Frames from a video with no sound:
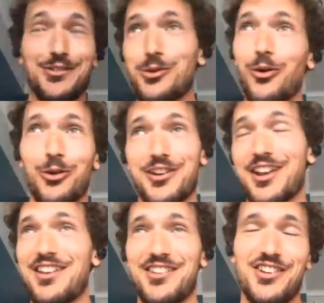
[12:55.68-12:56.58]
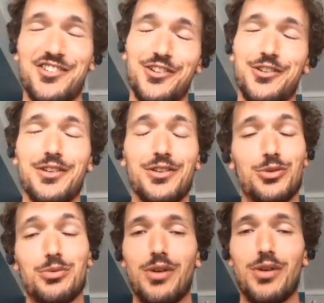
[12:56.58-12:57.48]
to the whole organization.
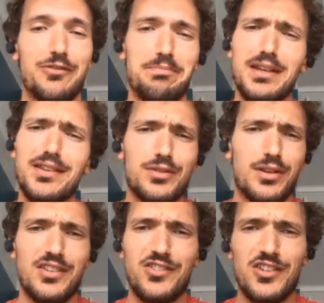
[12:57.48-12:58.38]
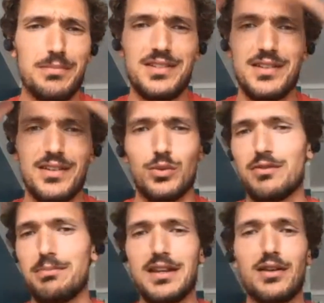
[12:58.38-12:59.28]
You have big strategic meetings
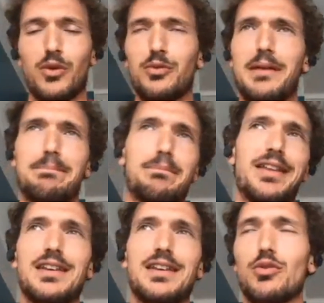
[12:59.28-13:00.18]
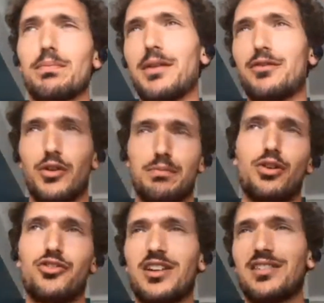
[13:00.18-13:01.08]
with big roadmap planning. You plan for the
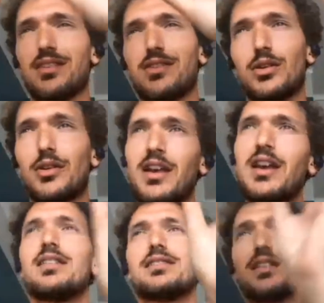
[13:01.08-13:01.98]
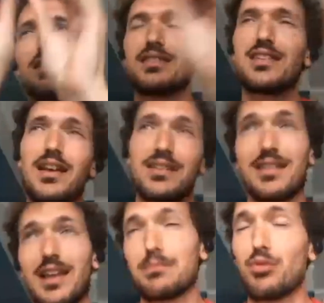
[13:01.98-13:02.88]
projects and so on. Then it gets like